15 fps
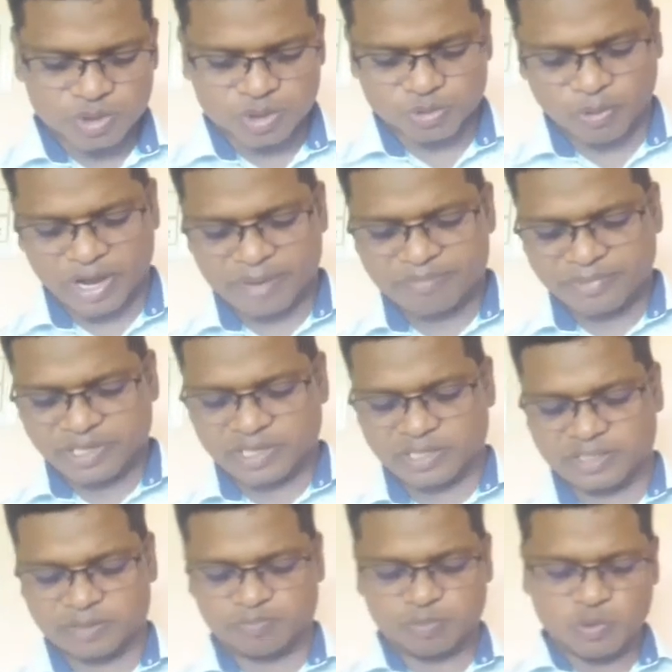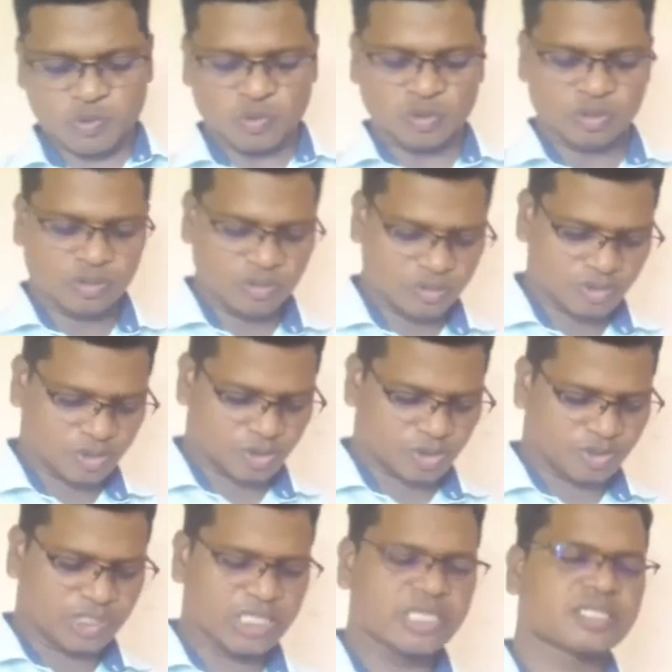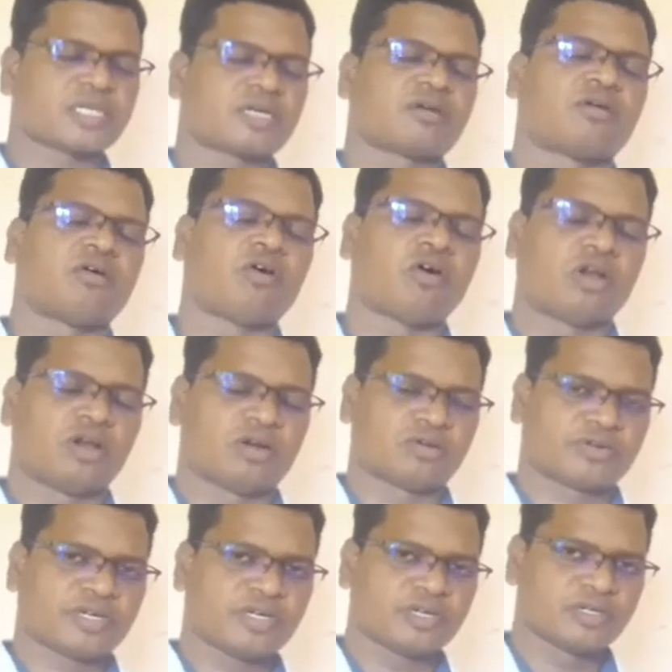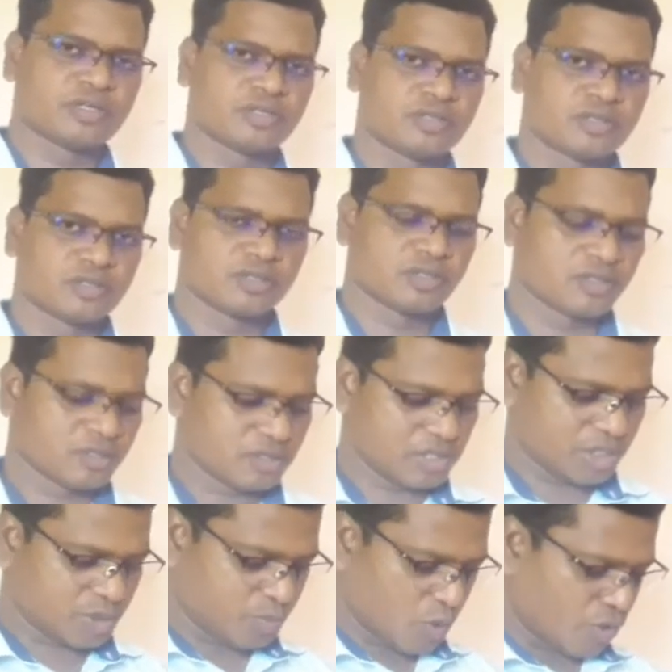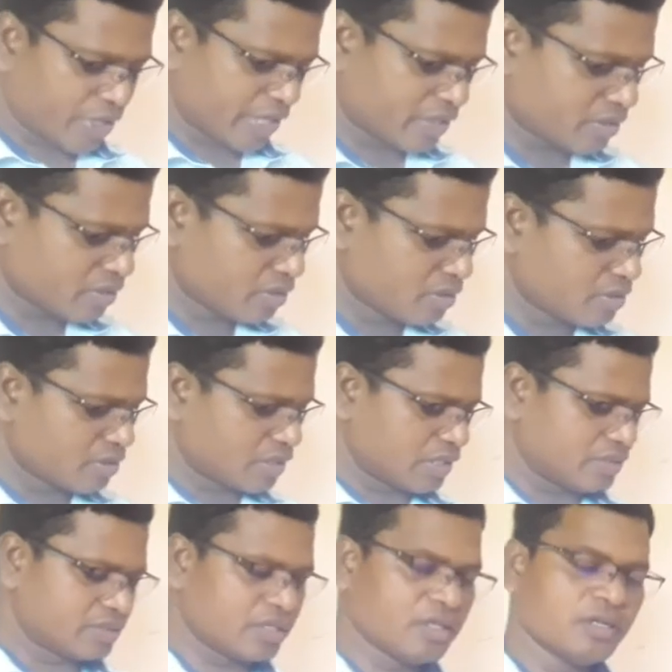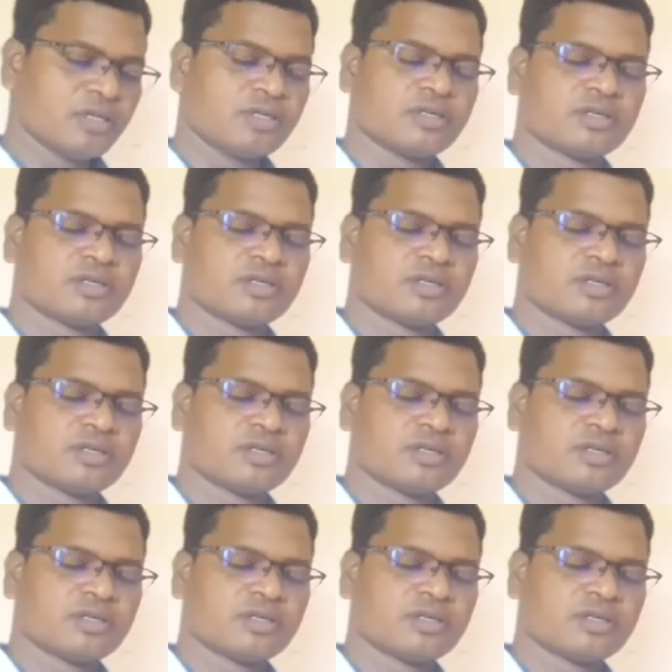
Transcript: swam in the pool. So these are all okay spoken in the